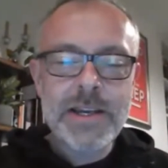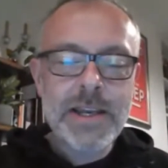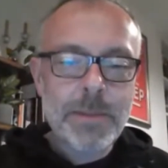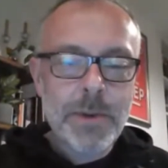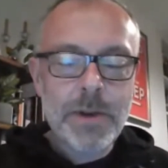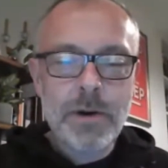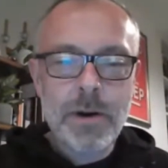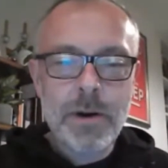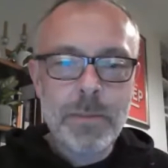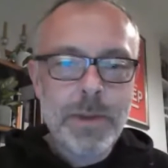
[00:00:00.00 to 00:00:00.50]
It
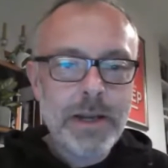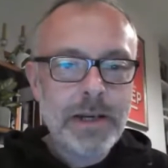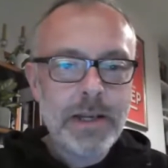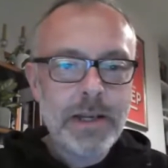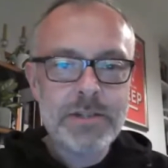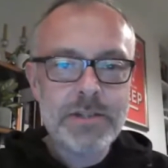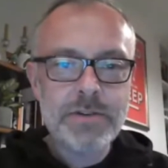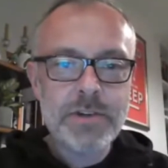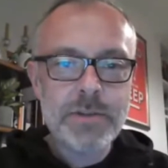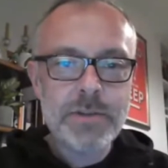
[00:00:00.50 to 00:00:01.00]
came in hardback
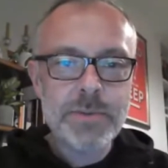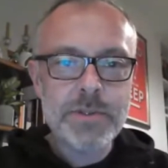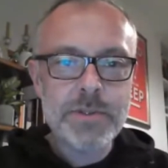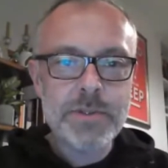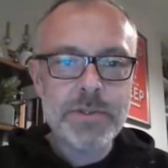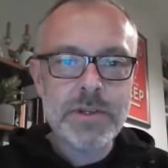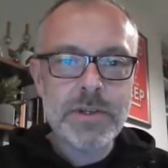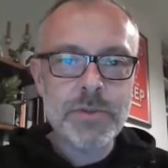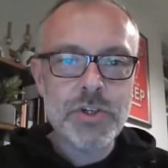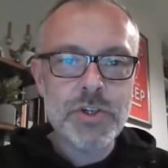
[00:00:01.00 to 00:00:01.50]
last Christmas.
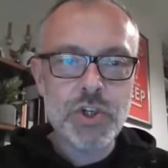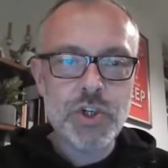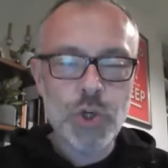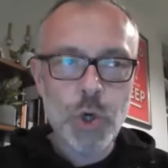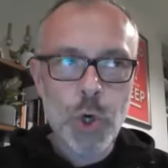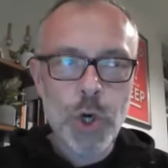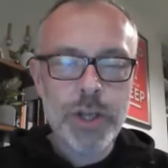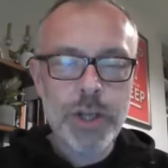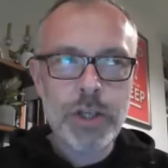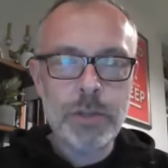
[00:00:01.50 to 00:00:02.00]
I'm
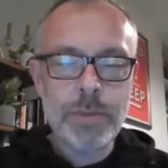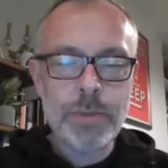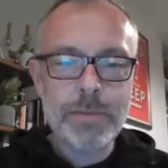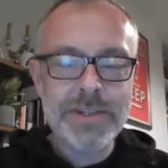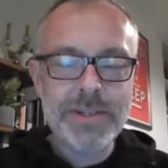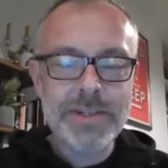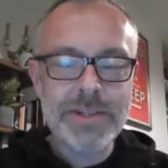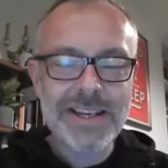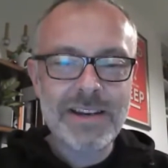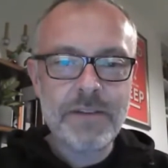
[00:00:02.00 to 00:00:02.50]
sure you'll be able to
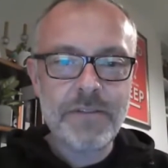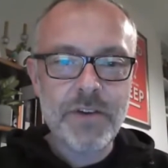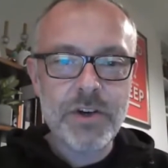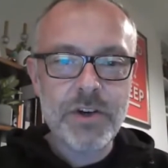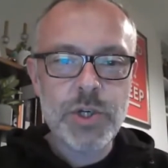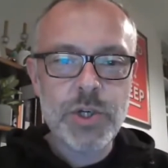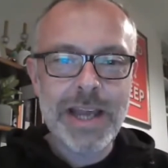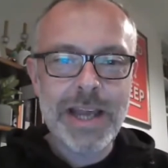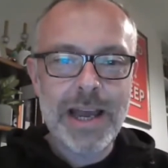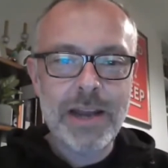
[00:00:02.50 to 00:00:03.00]
get it
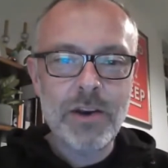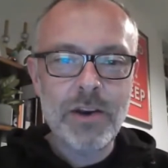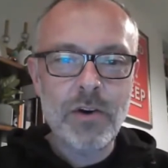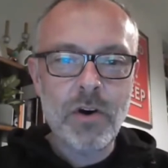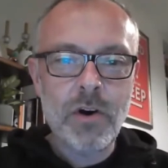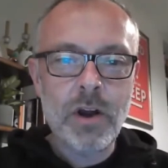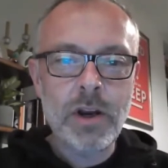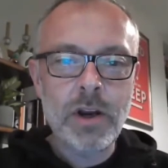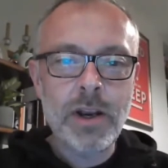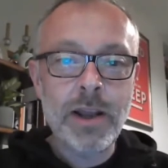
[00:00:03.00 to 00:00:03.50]
virtually and or
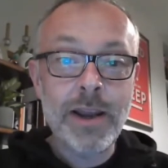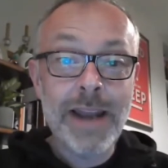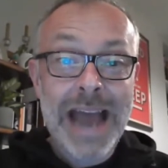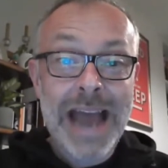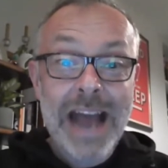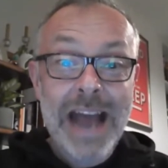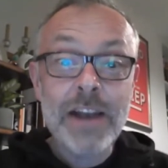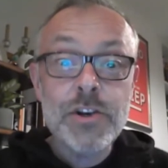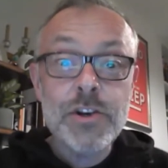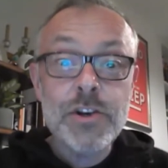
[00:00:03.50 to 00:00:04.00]
online
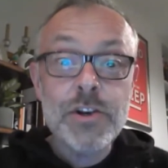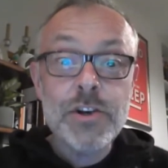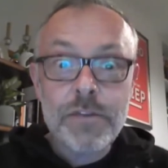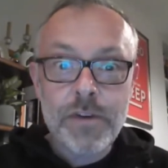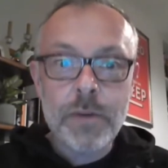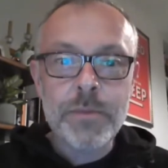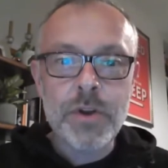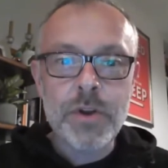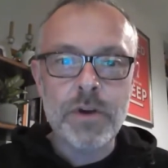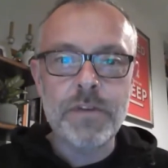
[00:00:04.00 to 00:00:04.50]
and or
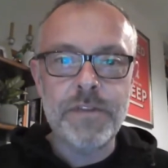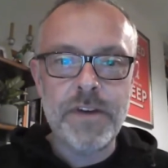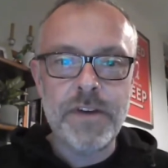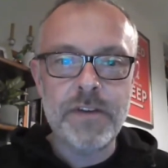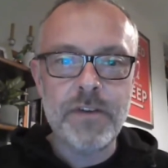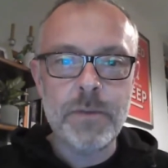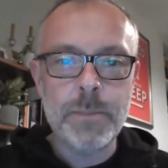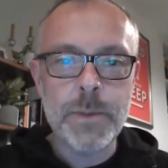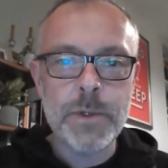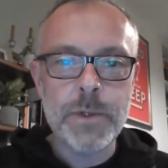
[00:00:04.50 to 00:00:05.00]
from your
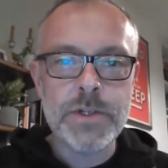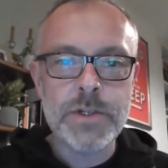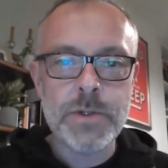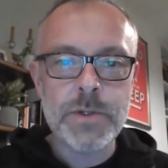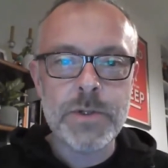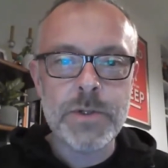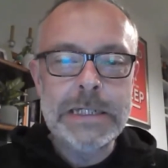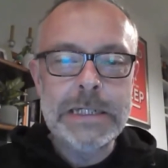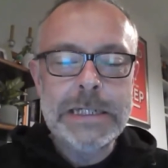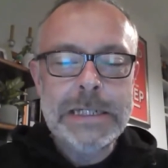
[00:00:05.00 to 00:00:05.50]
favorite
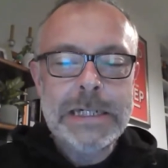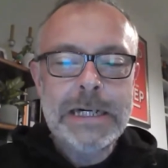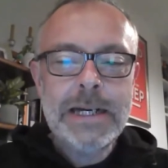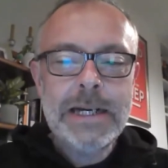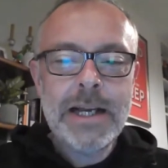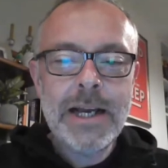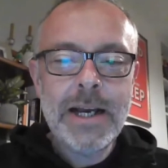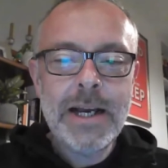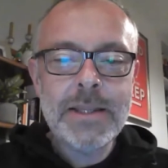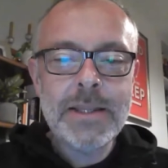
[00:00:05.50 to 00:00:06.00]
bookstore
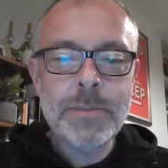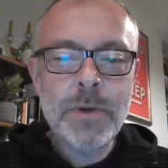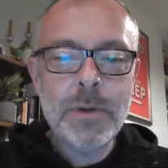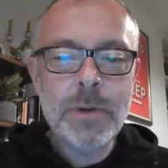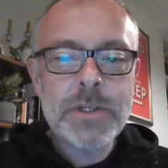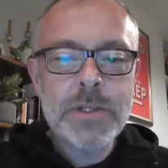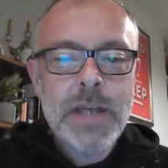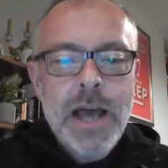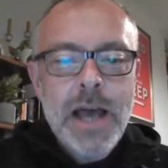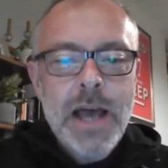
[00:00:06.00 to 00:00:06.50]
at the moment.